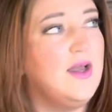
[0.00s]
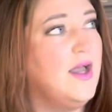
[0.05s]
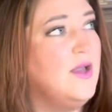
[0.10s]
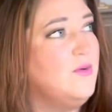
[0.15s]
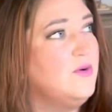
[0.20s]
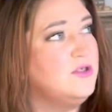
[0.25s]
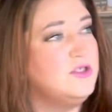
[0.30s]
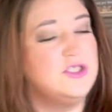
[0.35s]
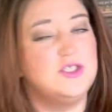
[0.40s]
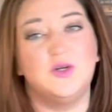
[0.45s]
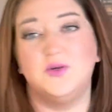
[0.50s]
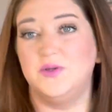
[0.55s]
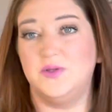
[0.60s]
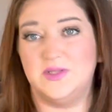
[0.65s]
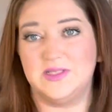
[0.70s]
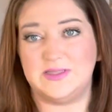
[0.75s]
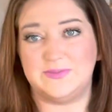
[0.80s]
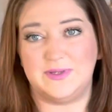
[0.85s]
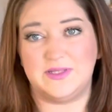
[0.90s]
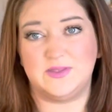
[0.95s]
I will show you the
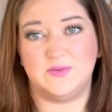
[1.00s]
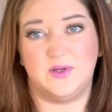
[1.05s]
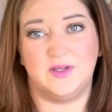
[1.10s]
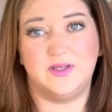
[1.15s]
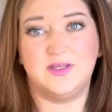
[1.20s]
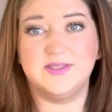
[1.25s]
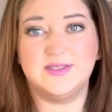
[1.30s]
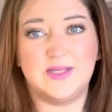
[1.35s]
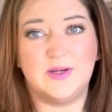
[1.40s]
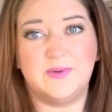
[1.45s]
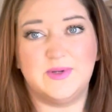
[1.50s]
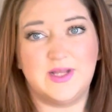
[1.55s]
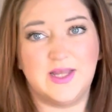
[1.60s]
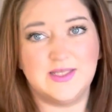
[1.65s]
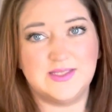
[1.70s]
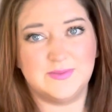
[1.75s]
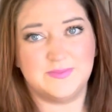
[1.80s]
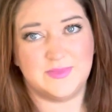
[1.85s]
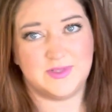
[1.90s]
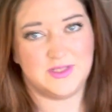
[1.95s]
space one because that one
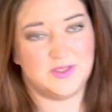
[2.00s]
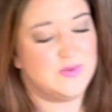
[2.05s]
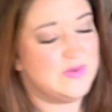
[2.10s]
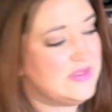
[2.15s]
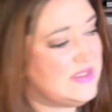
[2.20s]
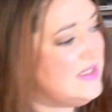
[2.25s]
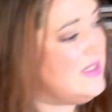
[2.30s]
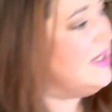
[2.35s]
hasn't been used